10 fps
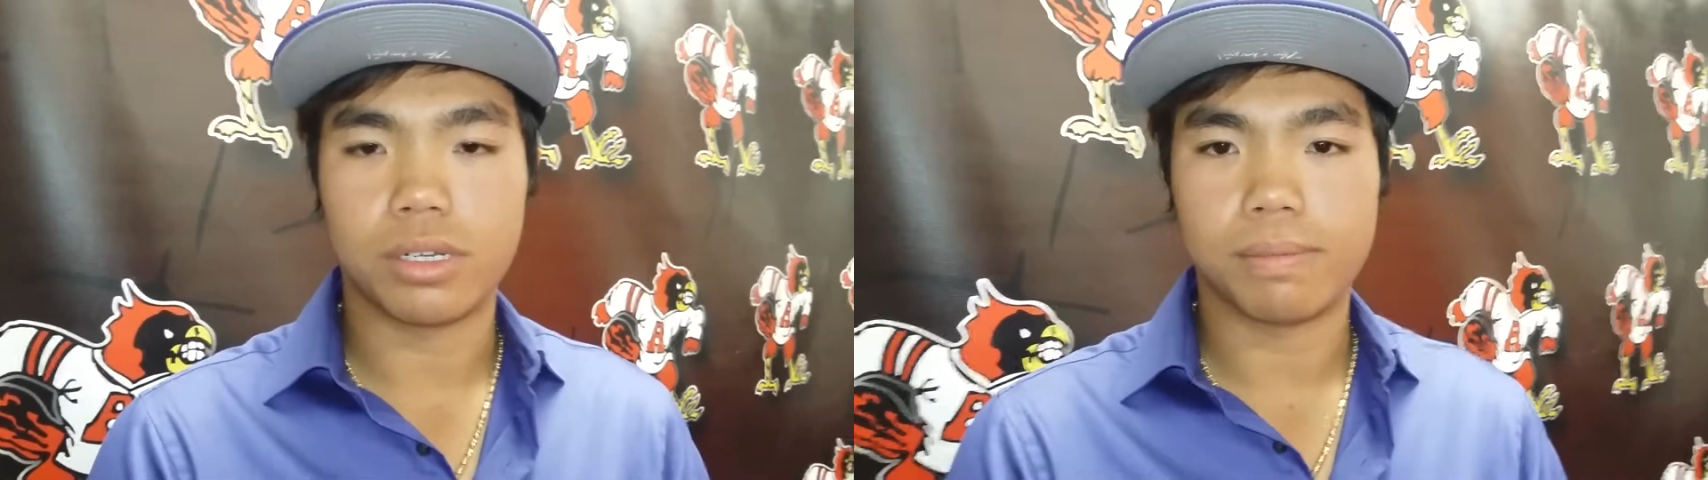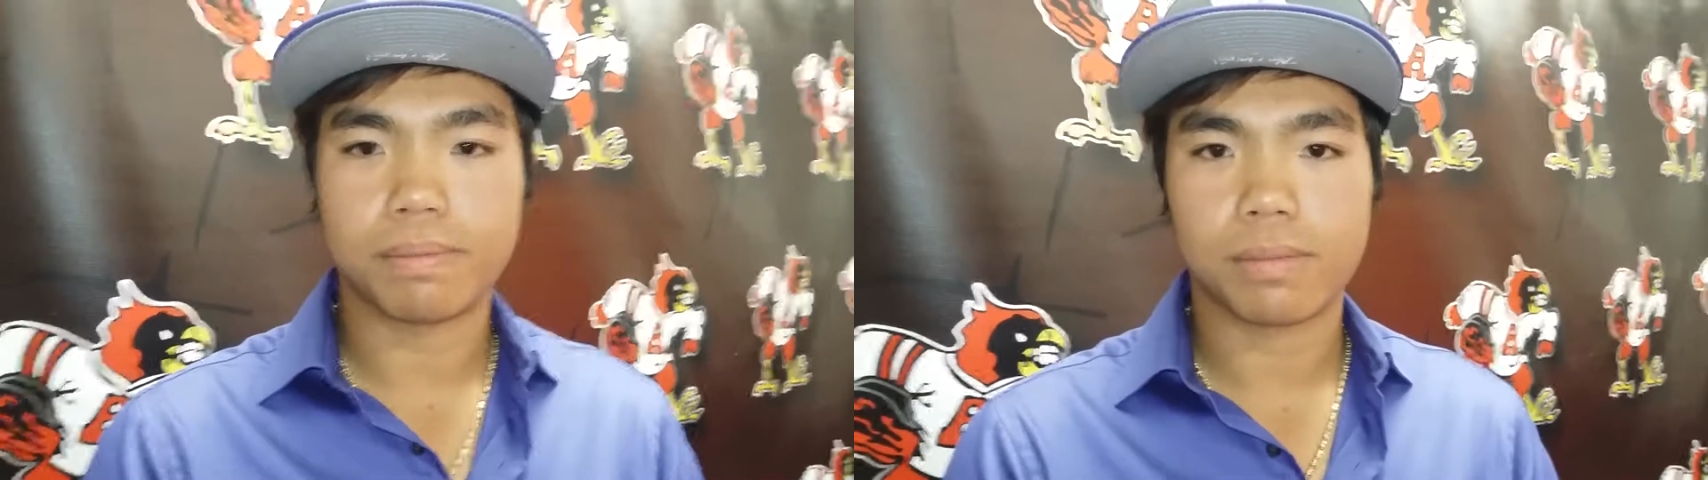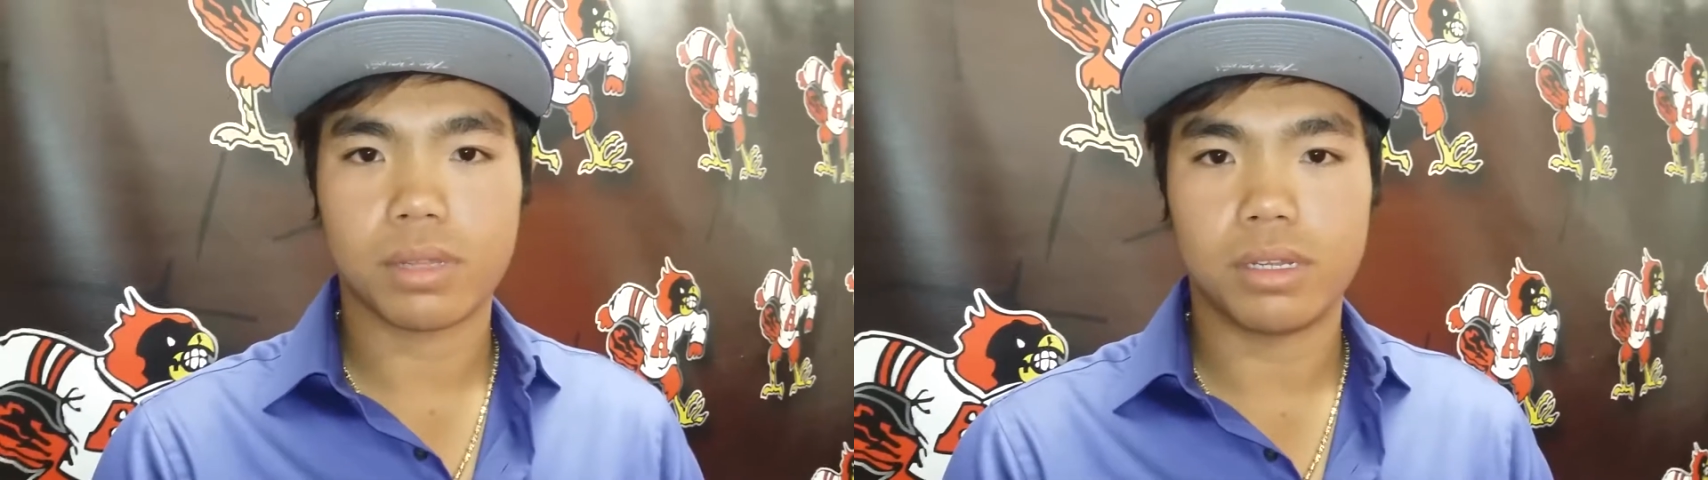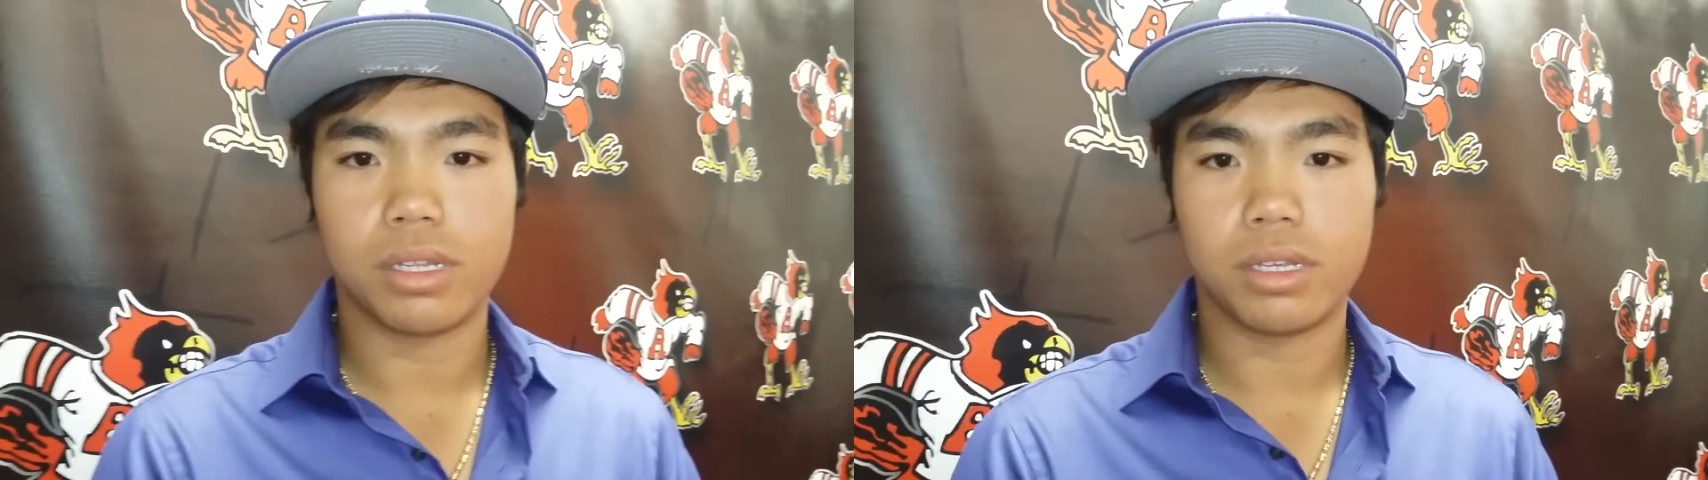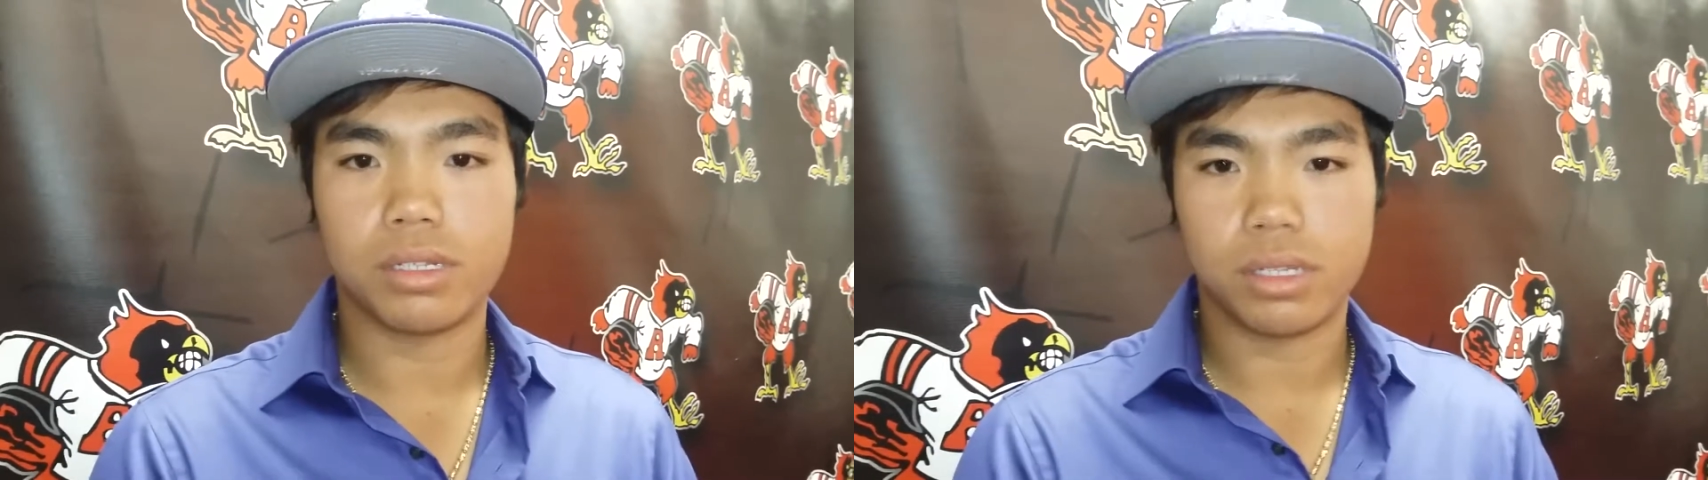Um,
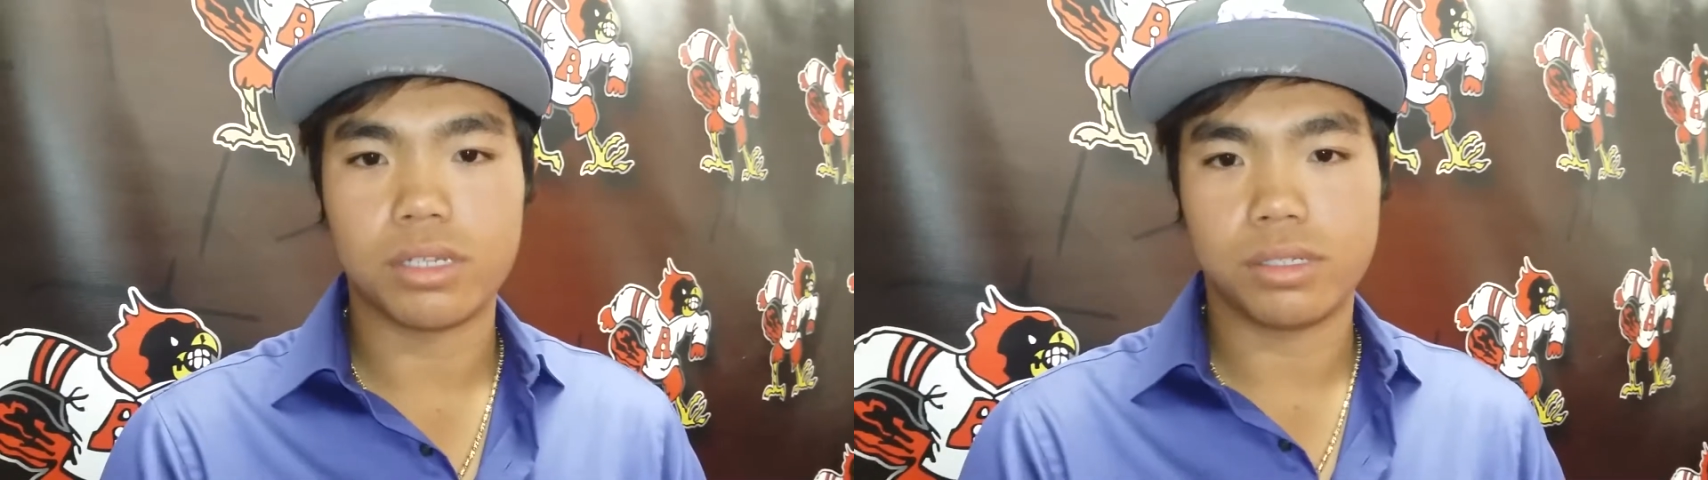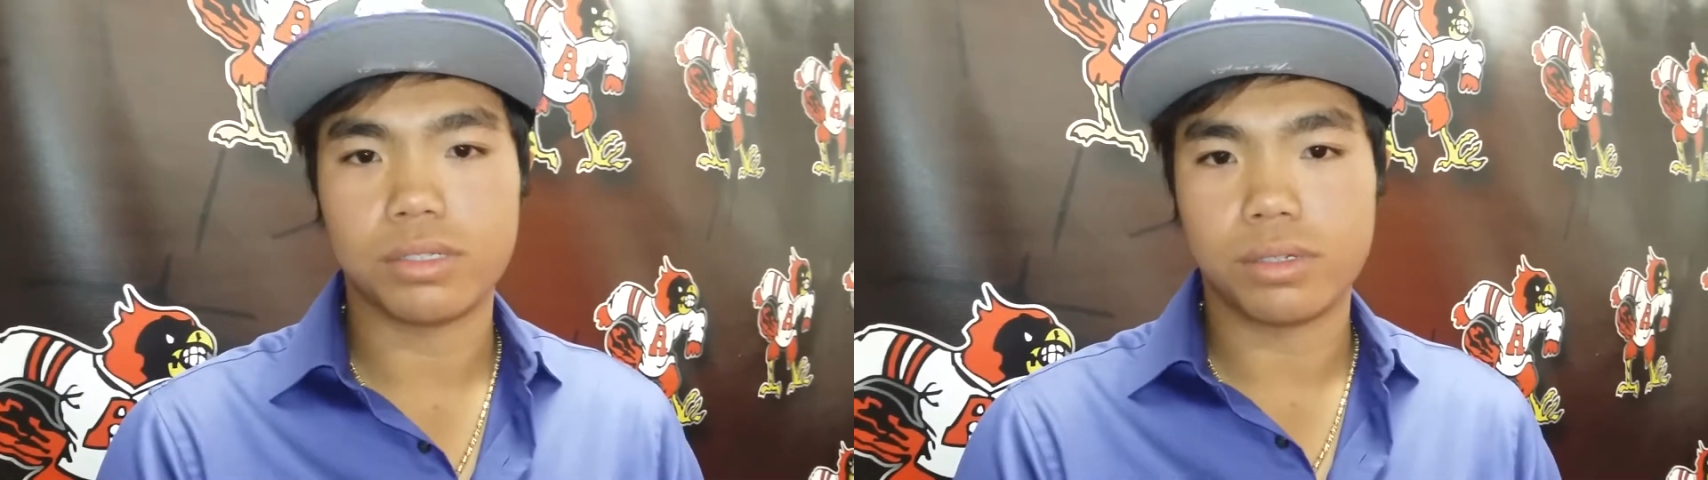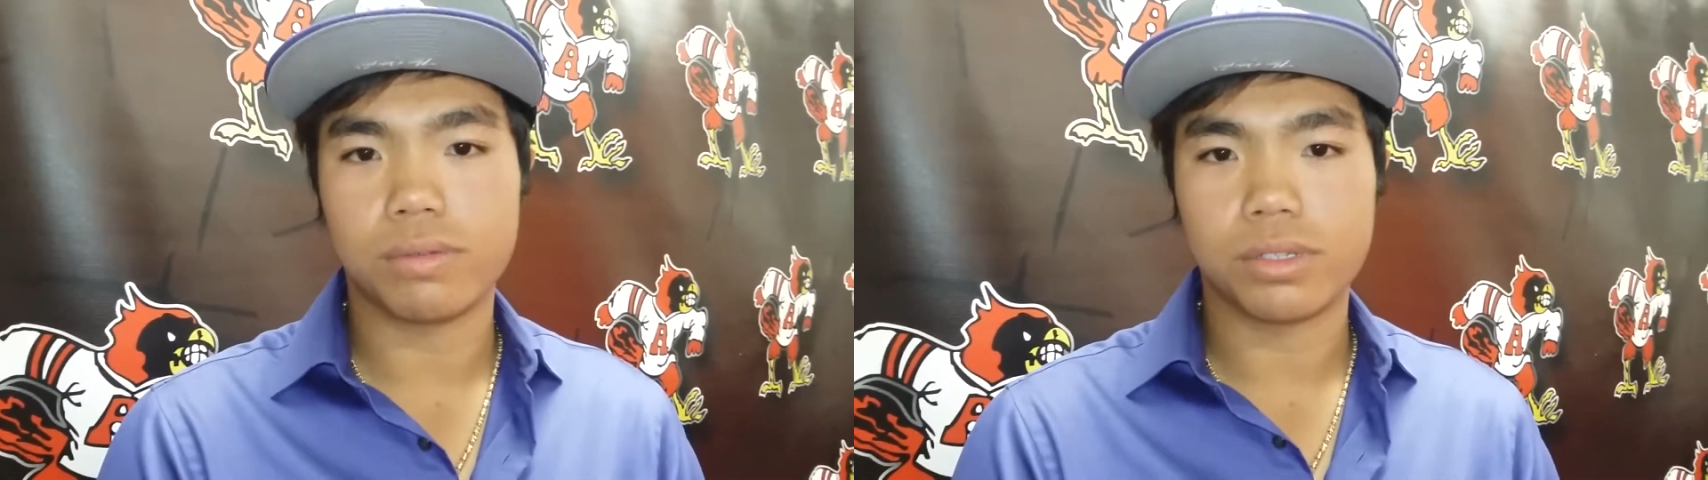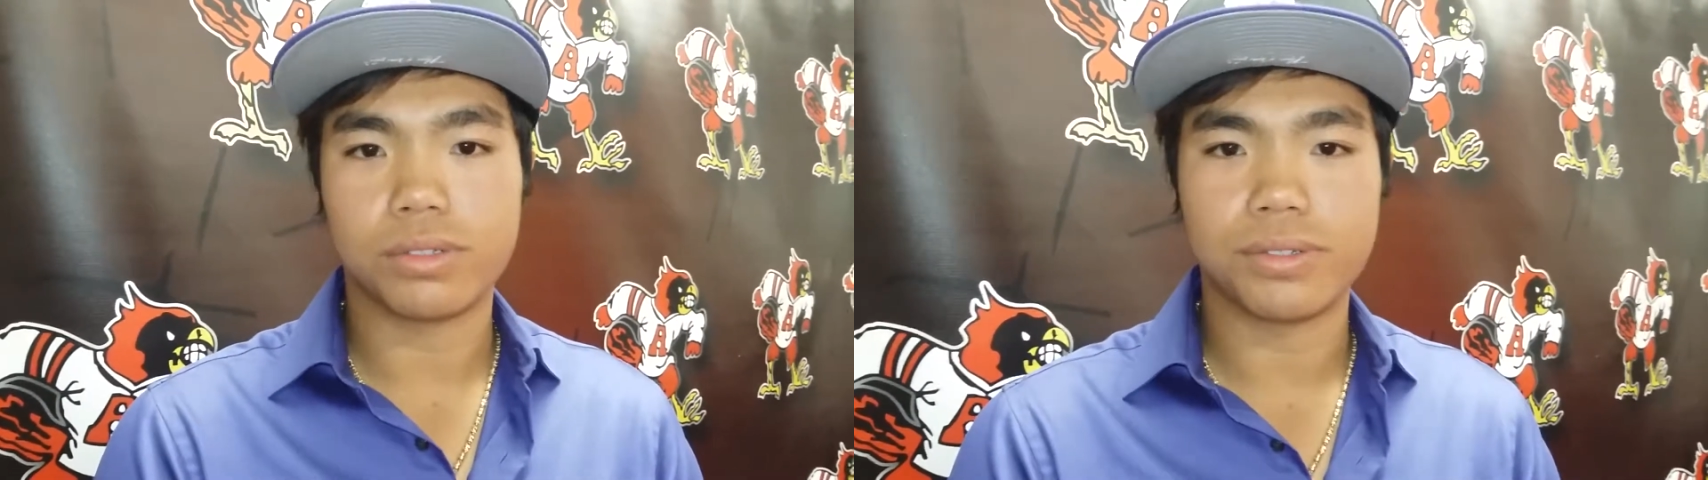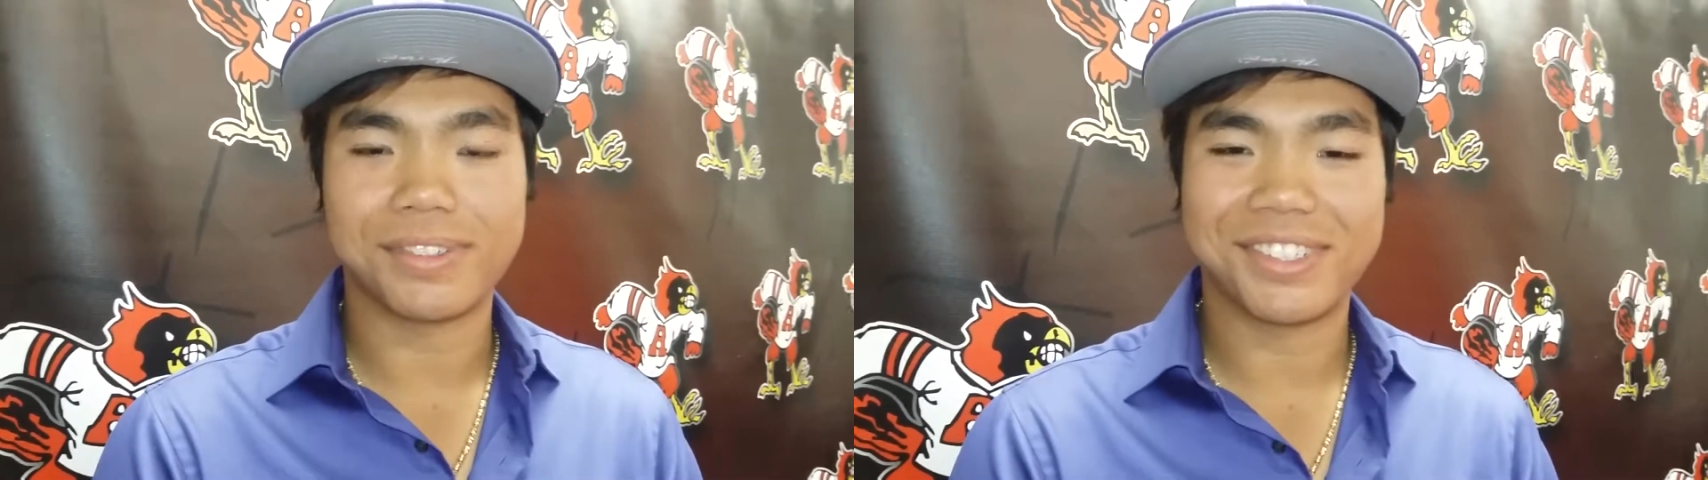they, uh-huh. they know what
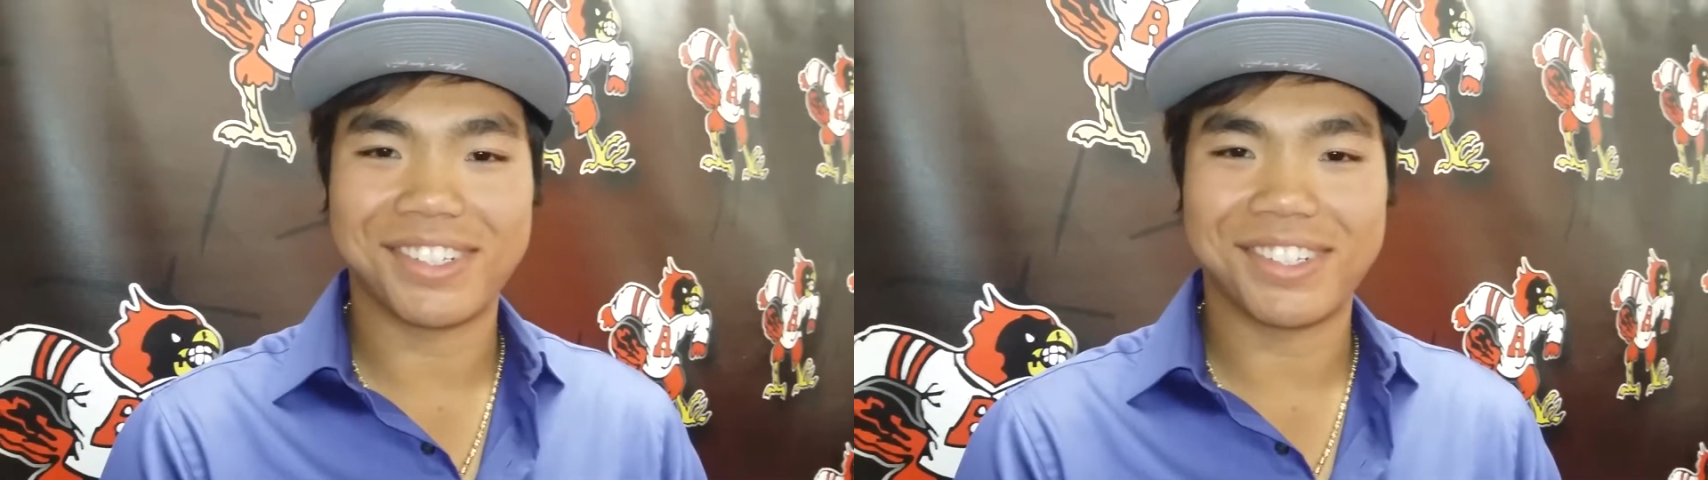they're doing.